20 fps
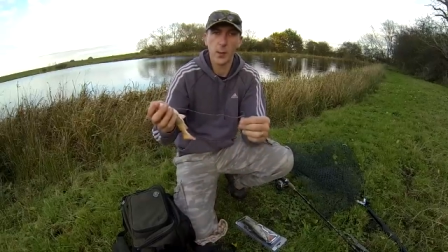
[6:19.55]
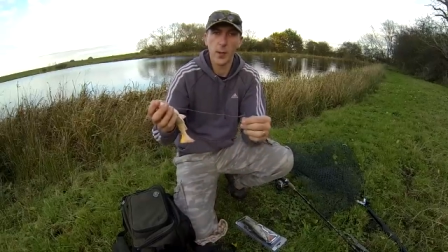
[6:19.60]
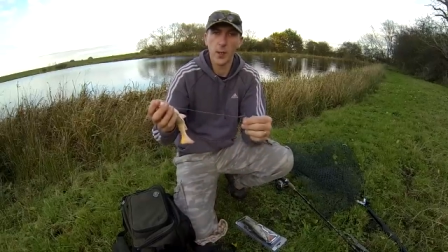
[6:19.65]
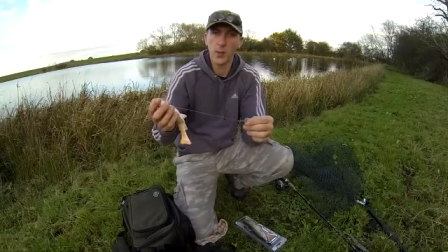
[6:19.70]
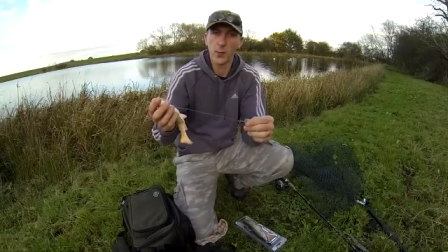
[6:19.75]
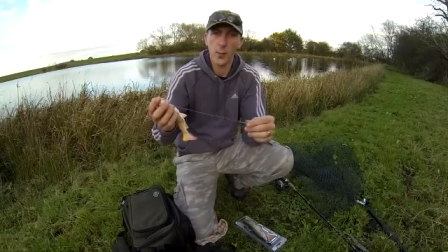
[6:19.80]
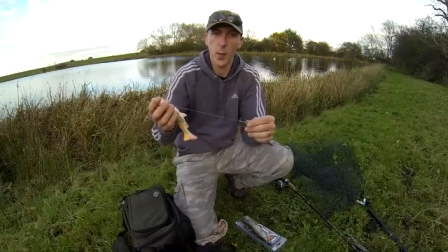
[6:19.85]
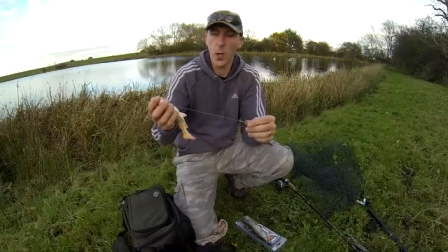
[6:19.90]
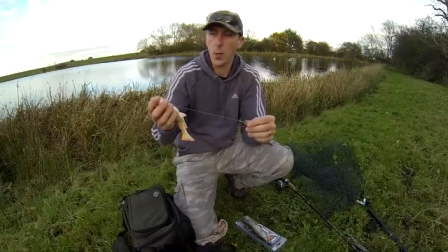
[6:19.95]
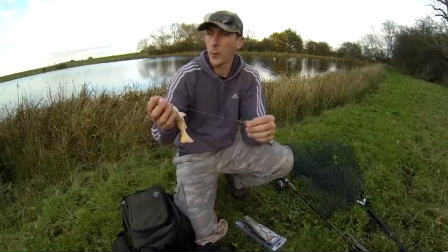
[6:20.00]
be a
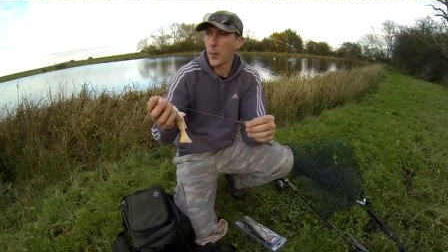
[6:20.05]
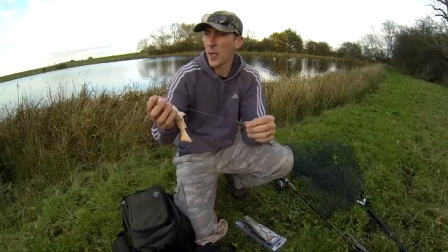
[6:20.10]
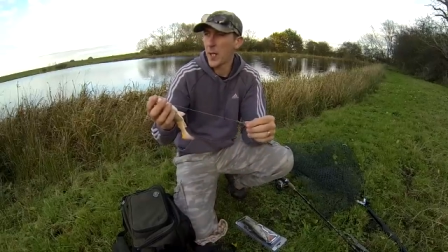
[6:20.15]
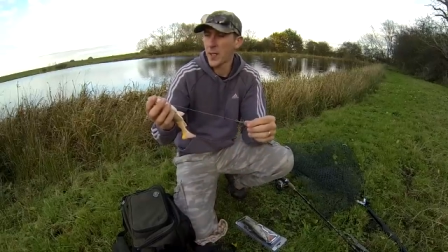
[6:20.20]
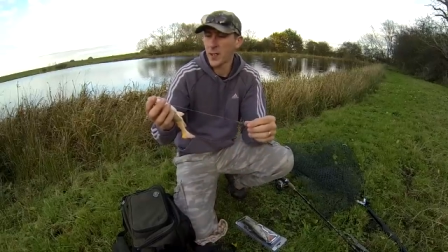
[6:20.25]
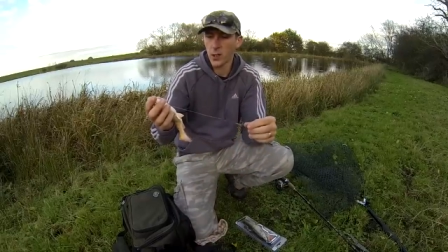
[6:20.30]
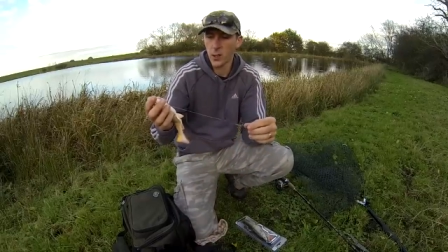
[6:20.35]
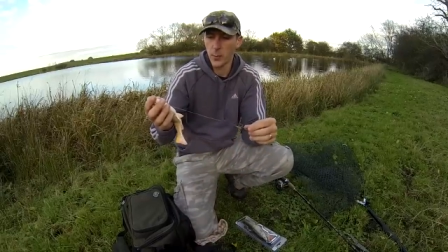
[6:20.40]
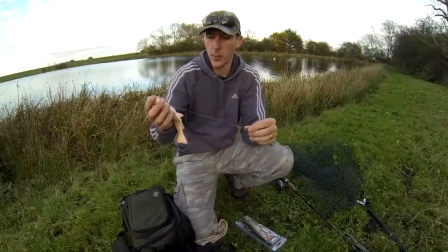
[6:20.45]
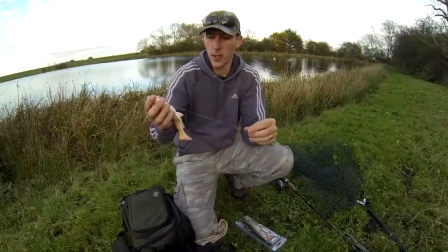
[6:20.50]
small
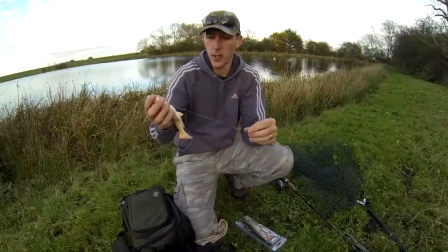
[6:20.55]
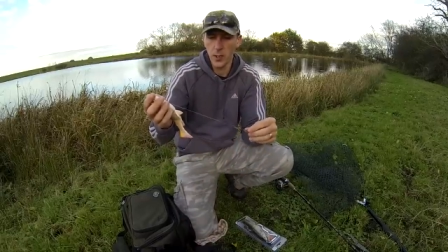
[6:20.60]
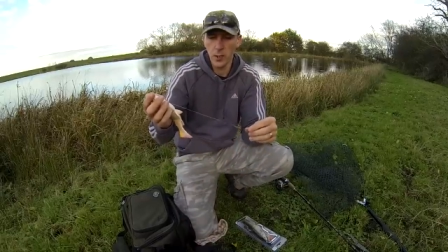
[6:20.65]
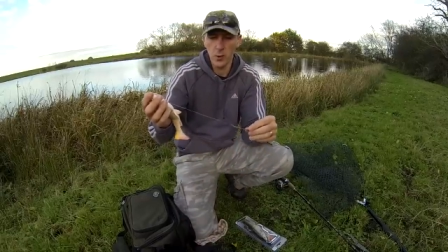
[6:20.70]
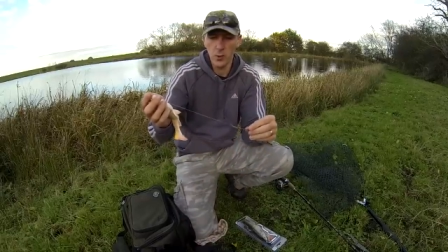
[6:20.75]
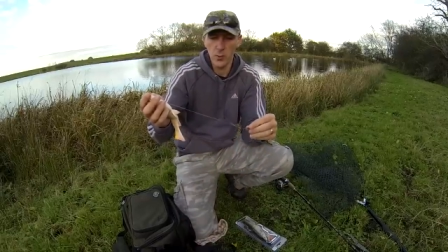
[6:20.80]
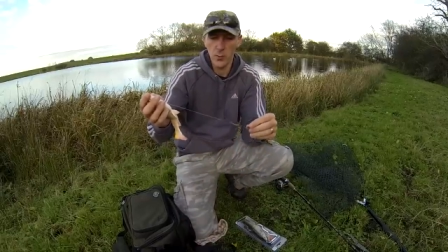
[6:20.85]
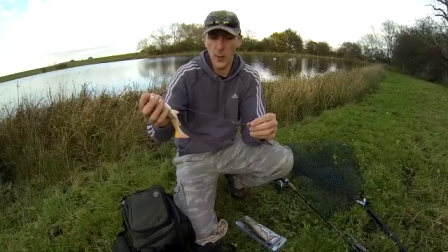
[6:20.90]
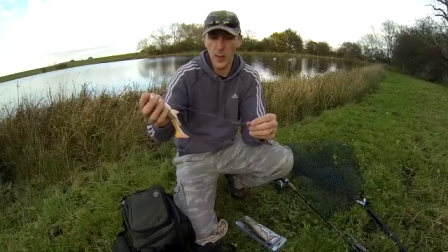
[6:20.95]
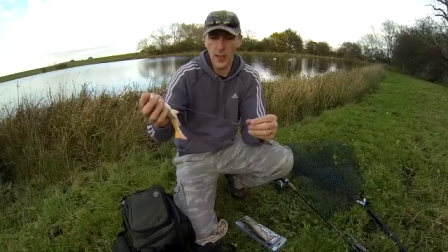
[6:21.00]
pike, it could be a
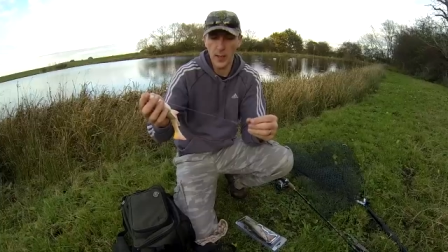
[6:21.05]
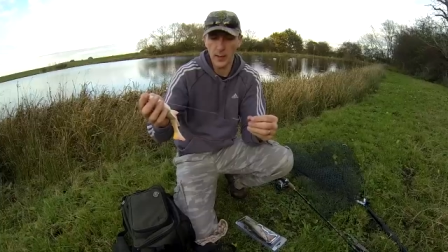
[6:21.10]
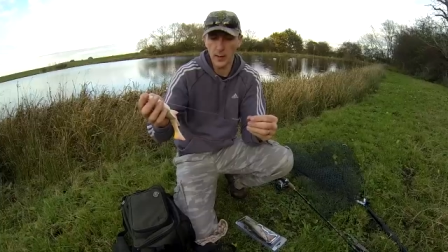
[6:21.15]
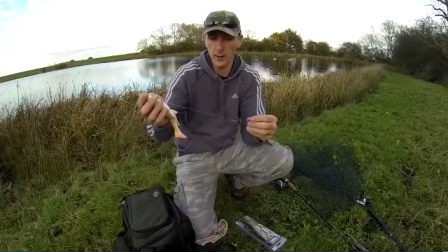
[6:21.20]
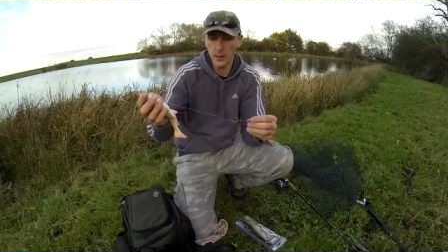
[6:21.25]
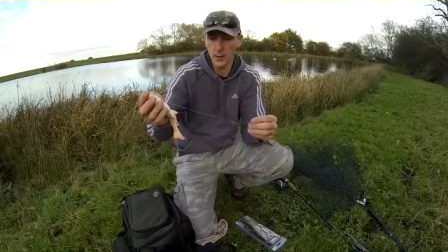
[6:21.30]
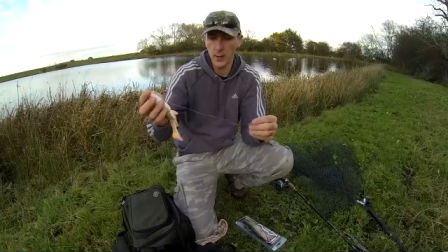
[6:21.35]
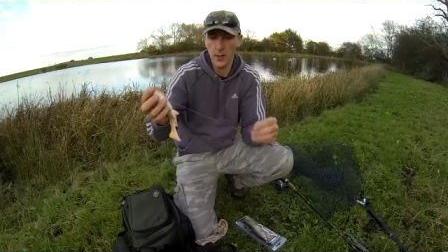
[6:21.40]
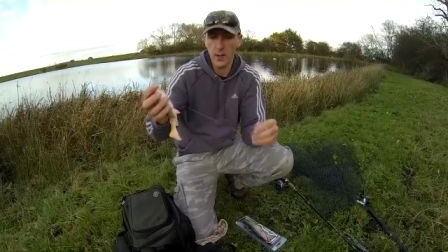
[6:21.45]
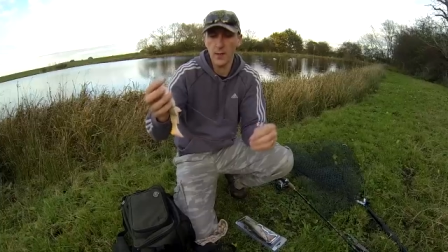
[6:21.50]
huge pike
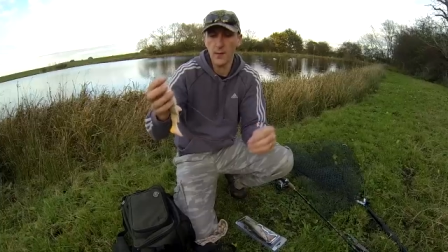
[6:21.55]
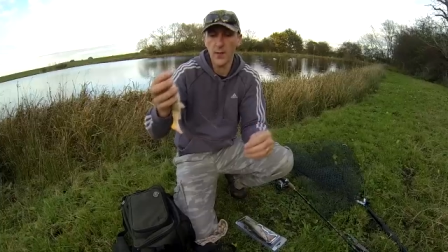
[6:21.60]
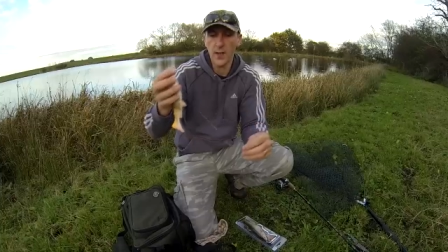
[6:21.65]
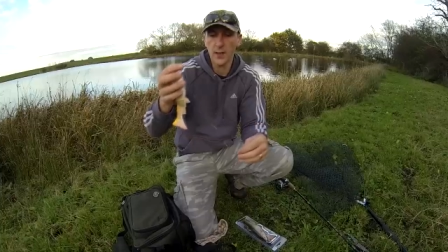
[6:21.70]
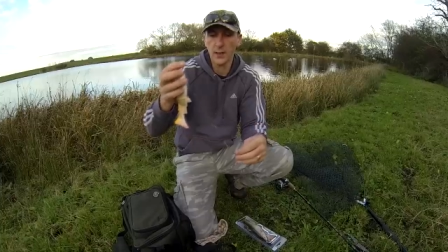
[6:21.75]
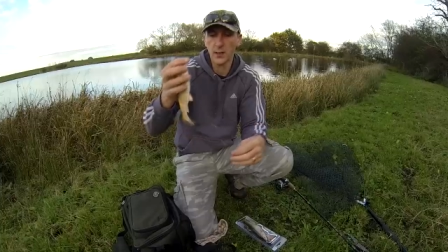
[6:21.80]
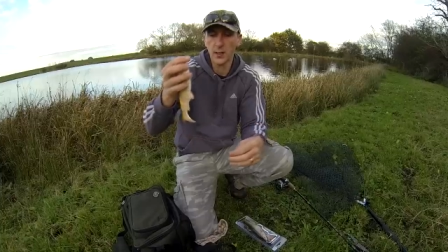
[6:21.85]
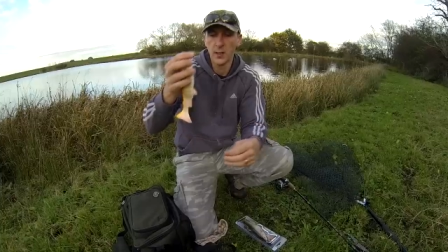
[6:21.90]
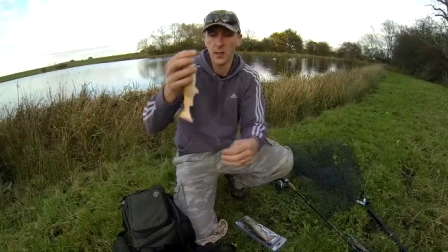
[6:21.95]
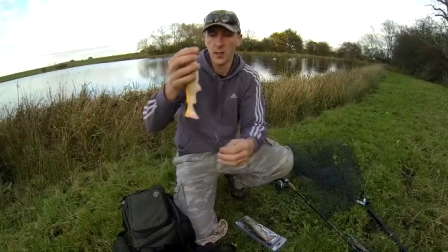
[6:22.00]
in
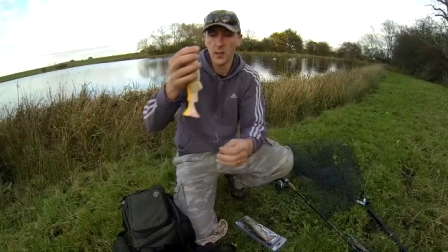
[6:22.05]
fact